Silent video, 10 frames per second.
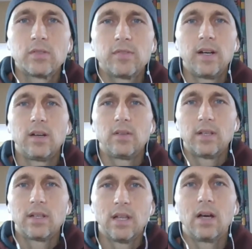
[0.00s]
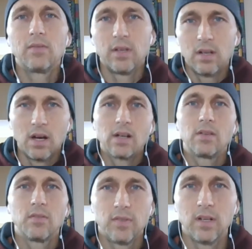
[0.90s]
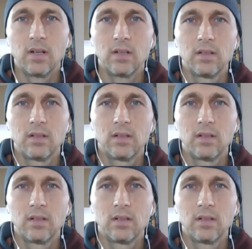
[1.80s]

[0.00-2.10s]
found in love and not in fear.